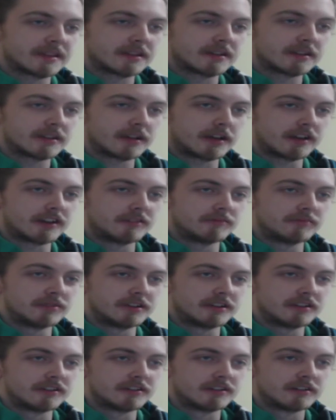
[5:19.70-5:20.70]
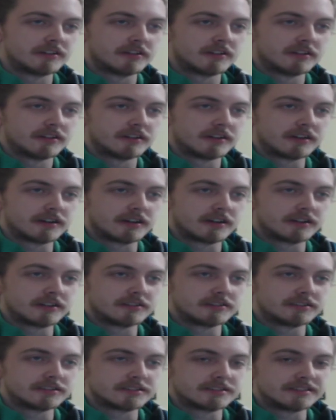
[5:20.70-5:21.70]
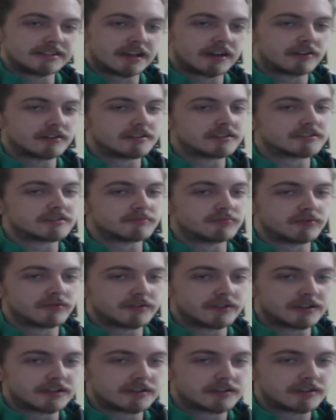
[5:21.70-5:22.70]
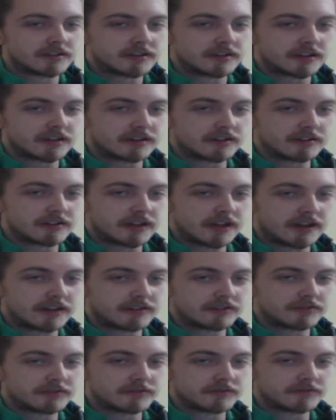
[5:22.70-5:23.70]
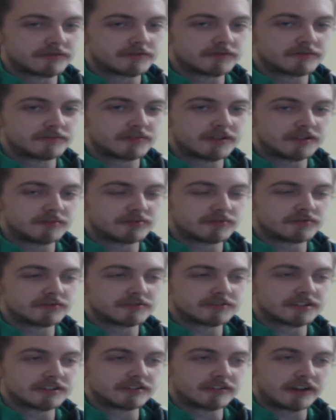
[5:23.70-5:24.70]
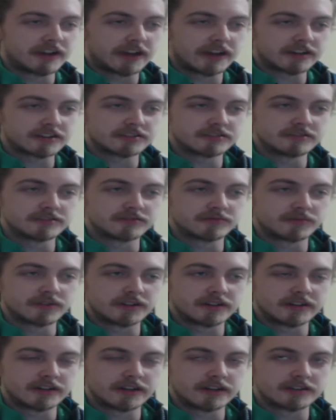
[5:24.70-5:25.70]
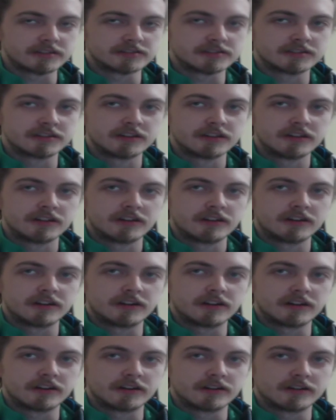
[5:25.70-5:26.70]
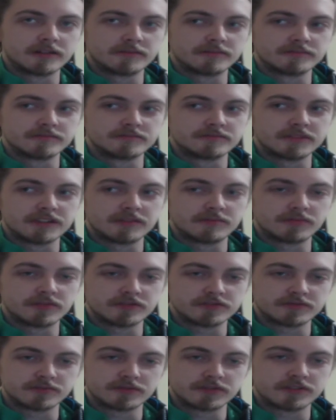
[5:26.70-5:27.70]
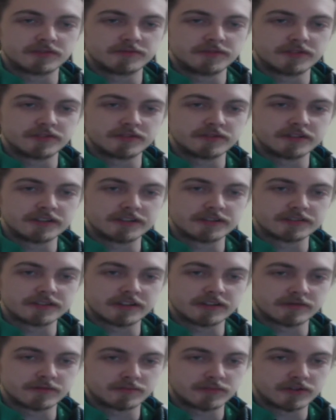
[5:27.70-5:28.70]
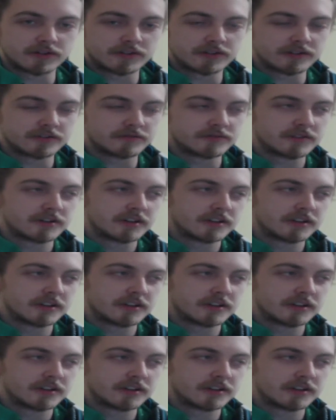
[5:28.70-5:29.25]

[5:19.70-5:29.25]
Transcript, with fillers: kind of been uh, just down and disappointed in a lot of people's and their actions and whatnot um, in multiple communities that I'm a part of,